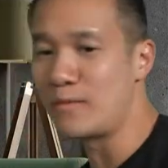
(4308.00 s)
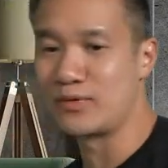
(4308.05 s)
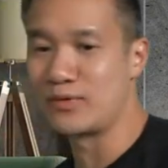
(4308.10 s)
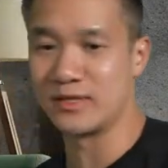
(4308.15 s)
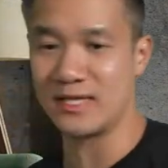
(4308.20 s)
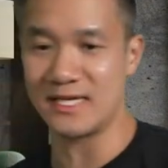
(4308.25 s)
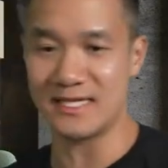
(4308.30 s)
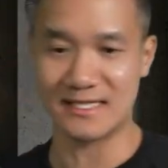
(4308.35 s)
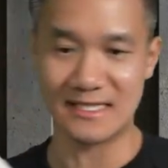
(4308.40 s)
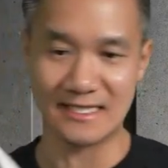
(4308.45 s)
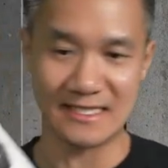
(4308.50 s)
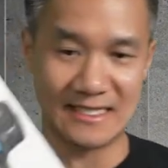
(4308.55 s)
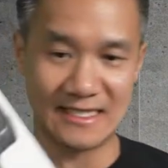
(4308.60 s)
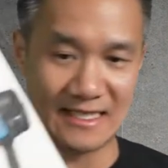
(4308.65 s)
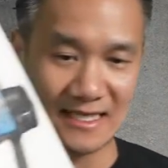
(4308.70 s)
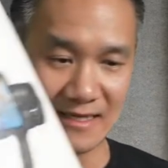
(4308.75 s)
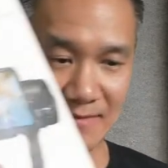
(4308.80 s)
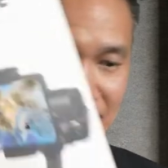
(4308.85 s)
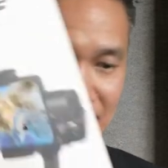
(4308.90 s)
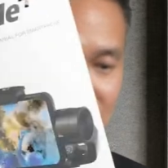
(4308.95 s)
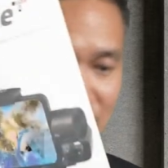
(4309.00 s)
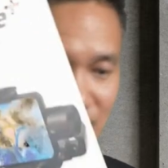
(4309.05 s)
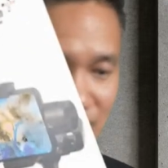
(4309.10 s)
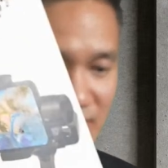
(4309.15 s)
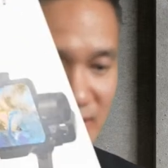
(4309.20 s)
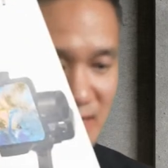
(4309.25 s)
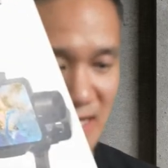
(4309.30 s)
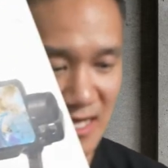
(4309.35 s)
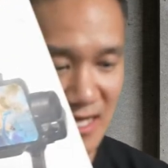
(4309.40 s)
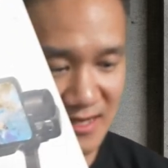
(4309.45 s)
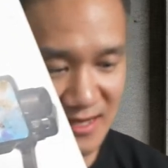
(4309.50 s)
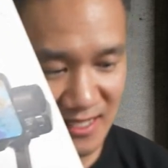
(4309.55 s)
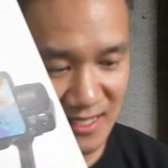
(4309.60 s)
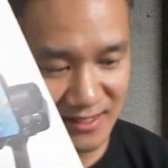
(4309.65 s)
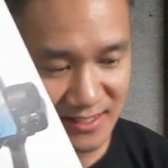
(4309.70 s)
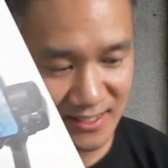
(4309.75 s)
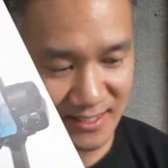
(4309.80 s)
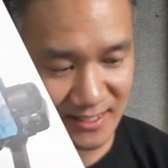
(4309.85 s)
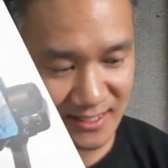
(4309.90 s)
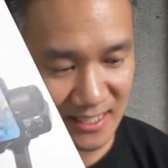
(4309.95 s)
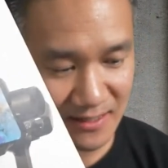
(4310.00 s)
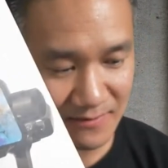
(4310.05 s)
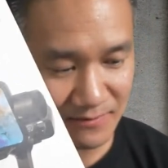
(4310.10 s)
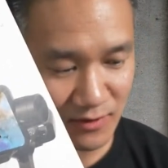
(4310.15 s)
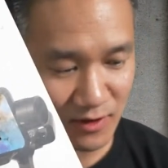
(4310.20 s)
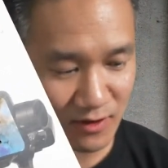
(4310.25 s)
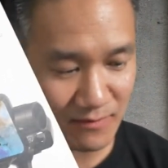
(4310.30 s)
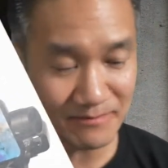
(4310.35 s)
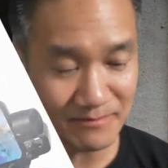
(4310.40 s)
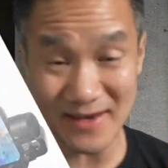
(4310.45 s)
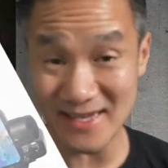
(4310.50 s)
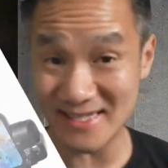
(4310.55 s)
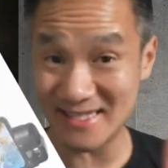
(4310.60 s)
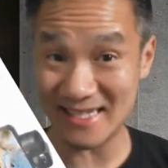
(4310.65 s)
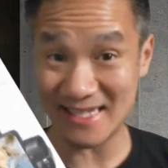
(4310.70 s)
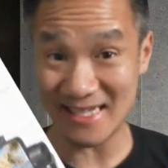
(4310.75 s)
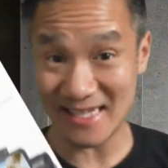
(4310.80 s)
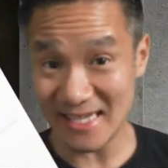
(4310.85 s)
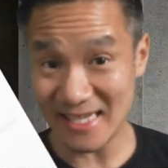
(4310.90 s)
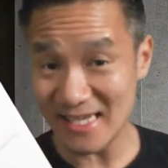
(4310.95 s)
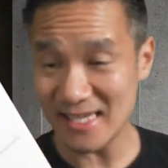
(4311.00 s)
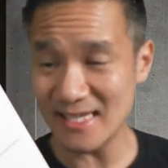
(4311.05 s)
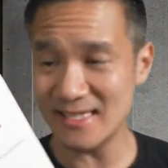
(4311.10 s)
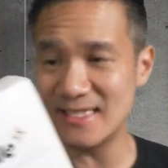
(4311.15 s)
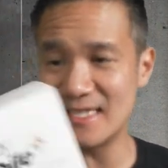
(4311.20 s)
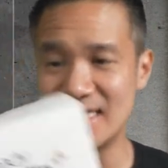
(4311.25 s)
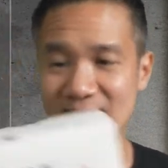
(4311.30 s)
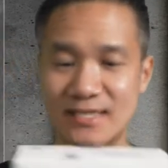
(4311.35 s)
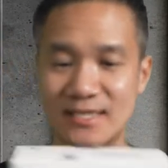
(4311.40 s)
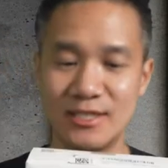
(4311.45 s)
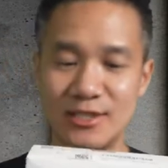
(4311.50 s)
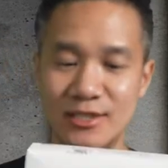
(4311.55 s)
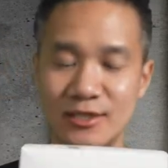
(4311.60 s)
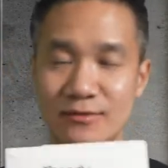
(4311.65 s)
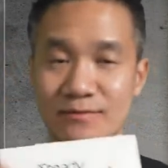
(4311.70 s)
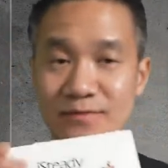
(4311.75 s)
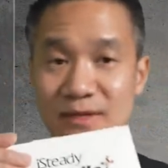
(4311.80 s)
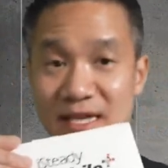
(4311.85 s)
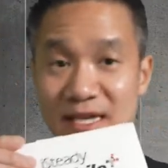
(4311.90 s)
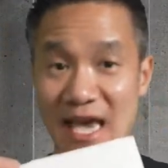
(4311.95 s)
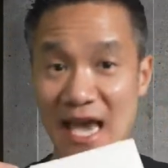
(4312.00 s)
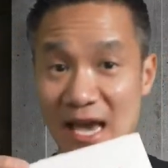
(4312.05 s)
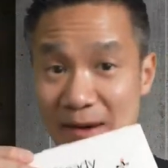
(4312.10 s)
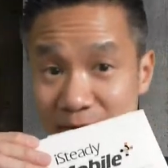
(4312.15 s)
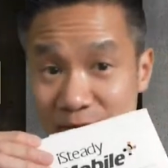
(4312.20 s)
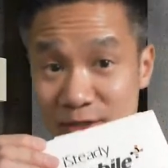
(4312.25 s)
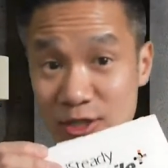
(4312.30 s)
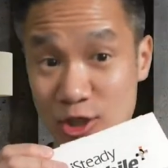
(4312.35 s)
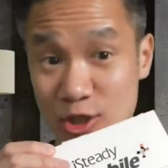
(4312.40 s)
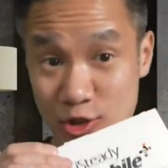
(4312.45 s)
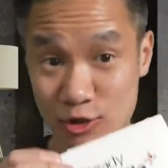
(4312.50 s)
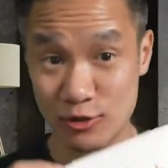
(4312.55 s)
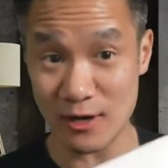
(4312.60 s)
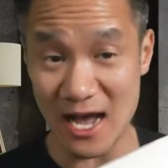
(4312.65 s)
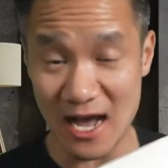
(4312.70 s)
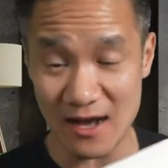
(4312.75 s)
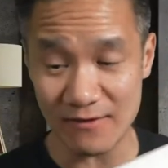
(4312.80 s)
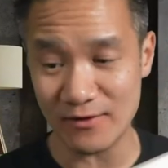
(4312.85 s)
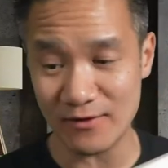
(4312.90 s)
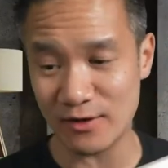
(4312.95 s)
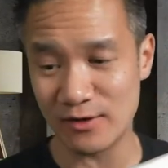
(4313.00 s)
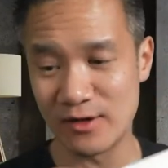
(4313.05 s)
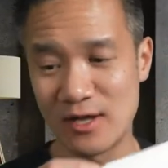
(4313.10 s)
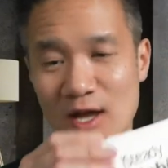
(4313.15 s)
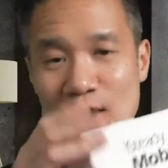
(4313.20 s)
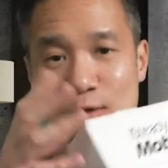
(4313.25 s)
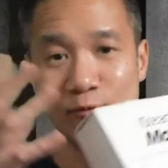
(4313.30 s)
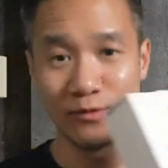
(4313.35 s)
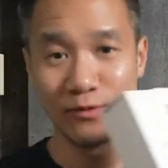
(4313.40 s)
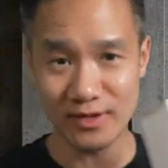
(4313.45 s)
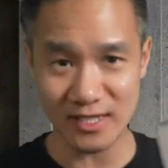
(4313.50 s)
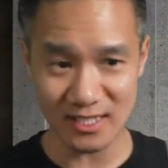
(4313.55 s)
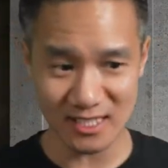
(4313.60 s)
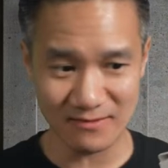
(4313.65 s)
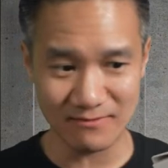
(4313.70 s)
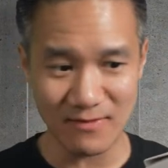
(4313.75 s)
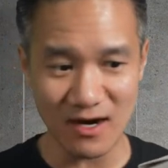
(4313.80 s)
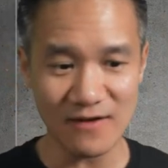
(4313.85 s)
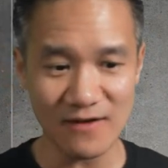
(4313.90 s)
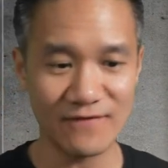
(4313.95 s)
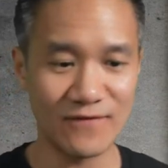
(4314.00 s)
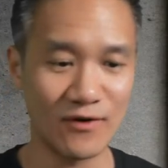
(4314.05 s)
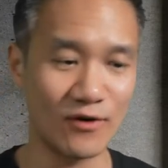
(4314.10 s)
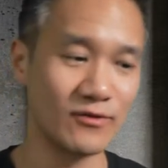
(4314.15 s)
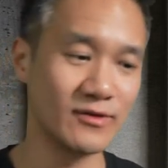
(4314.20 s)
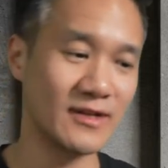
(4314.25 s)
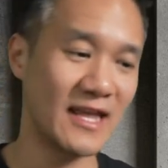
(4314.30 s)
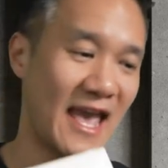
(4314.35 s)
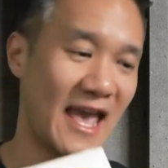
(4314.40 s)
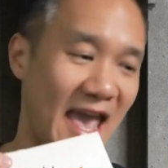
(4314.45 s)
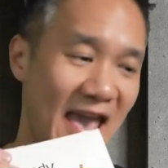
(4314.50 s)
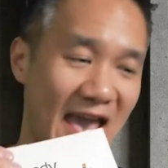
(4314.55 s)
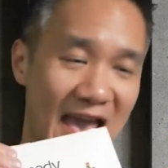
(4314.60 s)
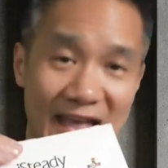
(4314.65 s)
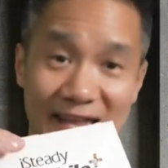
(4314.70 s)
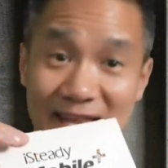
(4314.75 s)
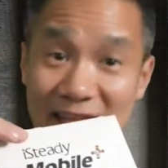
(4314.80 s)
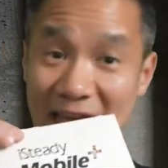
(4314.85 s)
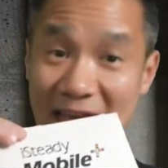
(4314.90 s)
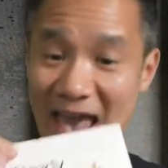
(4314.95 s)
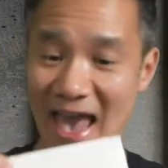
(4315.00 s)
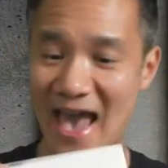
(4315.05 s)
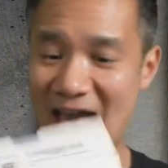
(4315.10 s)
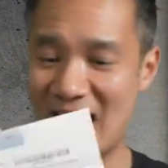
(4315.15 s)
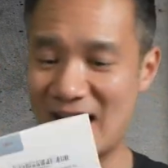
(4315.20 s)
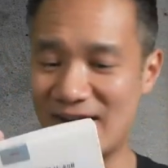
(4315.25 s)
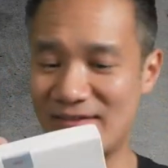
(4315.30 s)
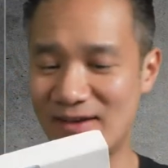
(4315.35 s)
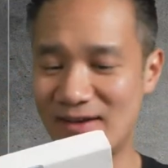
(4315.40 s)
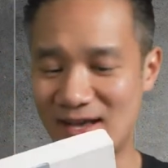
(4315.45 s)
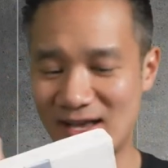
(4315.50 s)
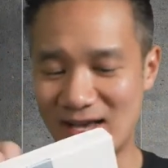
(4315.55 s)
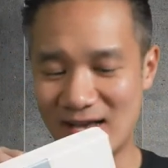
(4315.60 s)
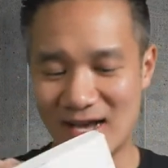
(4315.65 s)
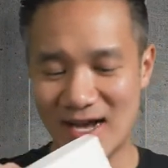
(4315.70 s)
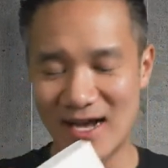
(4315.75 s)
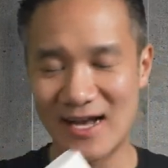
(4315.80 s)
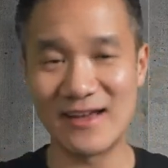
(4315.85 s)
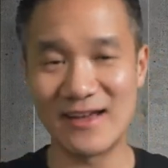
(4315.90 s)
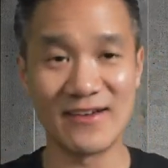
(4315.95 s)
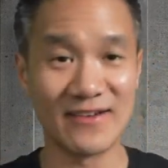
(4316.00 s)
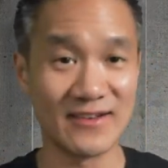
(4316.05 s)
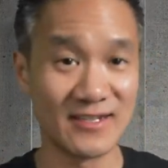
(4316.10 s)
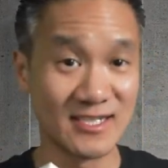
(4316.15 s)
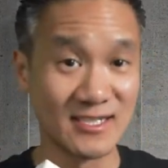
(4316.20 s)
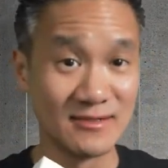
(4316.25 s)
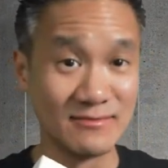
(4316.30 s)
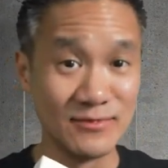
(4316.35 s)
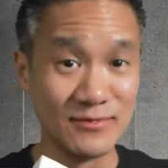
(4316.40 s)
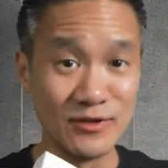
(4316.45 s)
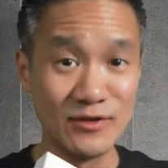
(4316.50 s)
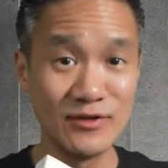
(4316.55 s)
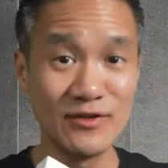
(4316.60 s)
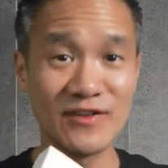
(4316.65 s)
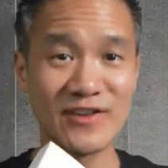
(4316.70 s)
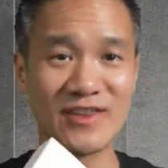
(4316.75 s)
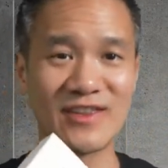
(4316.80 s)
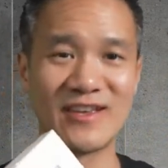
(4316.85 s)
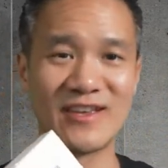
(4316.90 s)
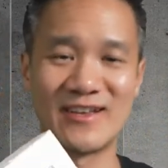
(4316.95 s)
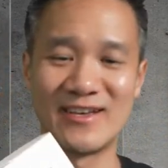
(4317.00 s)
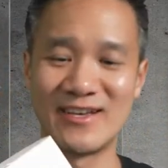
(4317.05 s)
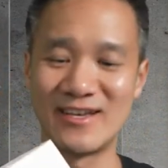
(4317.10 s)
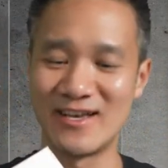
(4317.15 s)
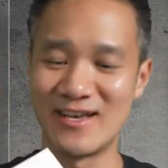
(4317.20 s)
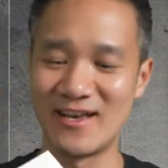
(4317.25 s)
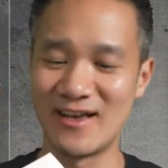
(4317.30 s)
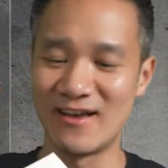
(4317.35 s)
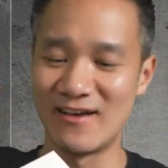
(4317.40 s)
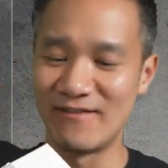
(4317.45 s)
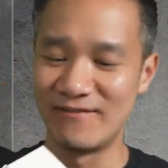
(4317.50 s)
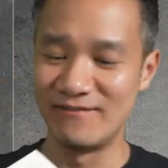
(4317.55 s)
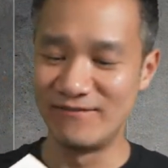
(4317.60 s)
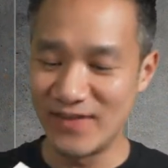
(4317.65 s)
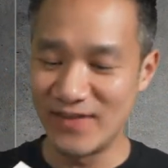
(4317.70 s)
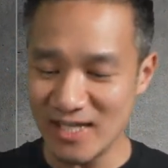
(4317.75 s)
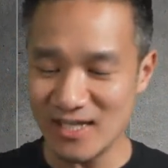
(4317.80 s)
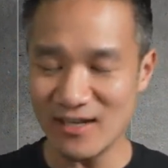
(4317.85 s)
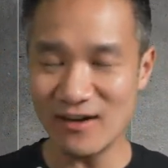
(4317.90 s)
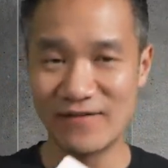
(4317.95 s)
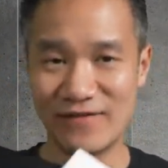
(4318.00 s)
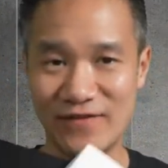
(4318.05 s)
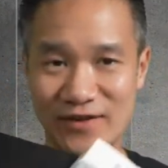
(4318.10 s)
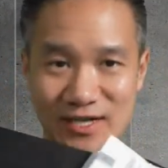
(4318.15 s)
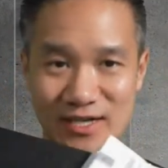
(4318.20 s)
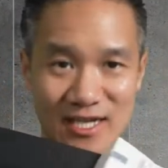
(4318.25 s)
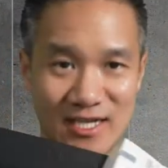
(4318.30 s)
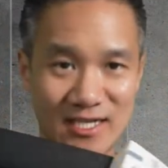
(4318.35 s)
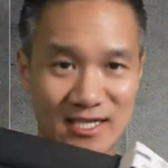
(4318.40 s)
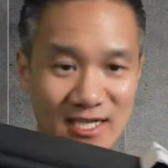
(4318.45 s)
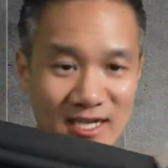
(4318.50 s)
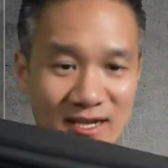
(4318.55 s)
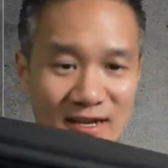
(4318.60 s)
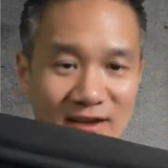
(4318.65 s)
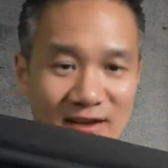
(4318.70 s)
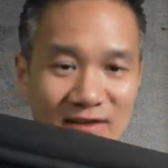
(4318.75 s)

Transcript: Plus gimbal. Now this gimbal makes it easy to be able to travel with a smartphone and have a smooth video footage